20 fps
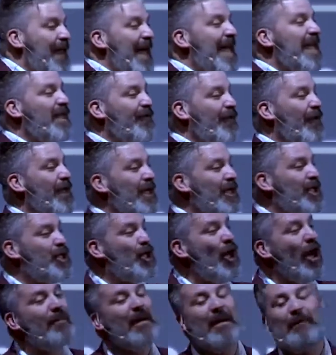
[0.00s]
thanks for this
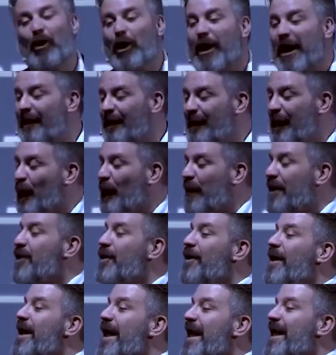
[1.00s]
job. I'm looking
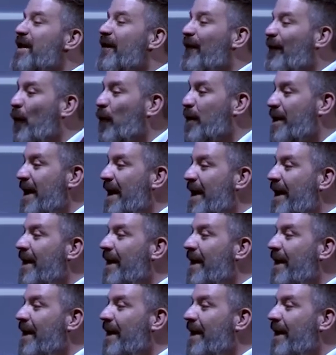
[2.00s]
forward to the next 40